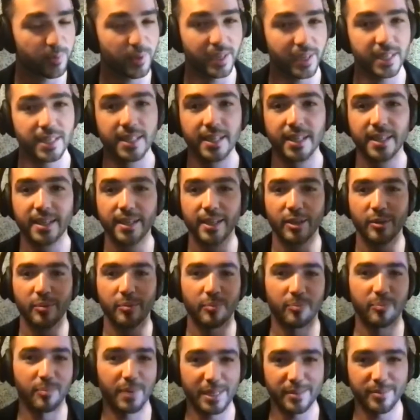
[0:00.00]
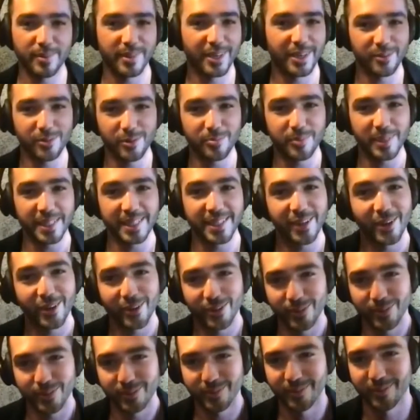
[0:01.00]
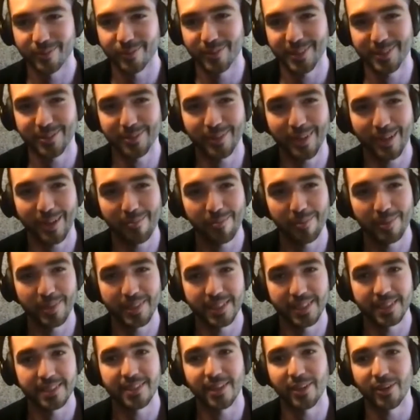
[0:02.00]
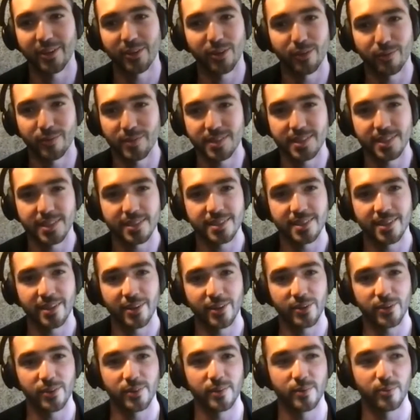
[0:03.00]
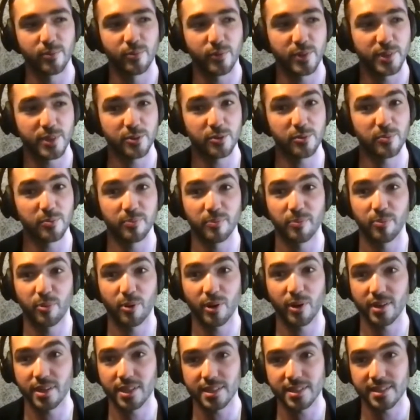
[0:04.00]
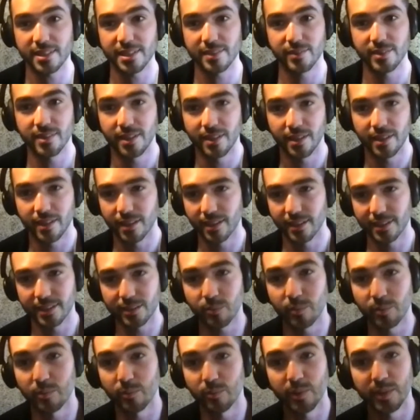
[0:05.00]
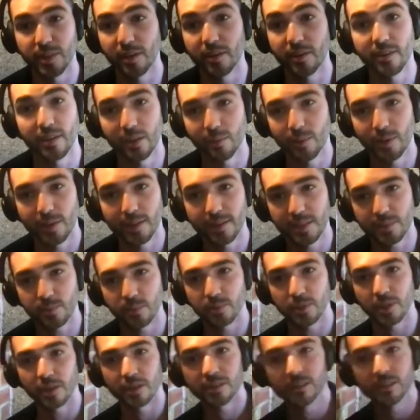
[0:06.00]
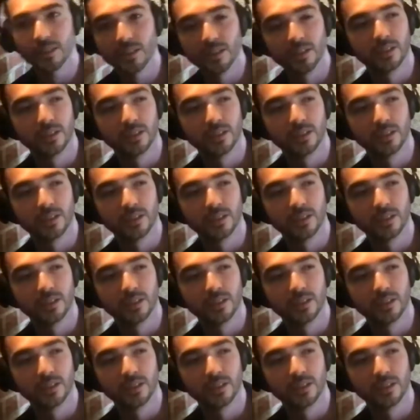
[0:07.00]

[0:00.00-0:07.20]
Like maybe there will be no physical companies, no offices, no physical products. Even like we don't know where this will go.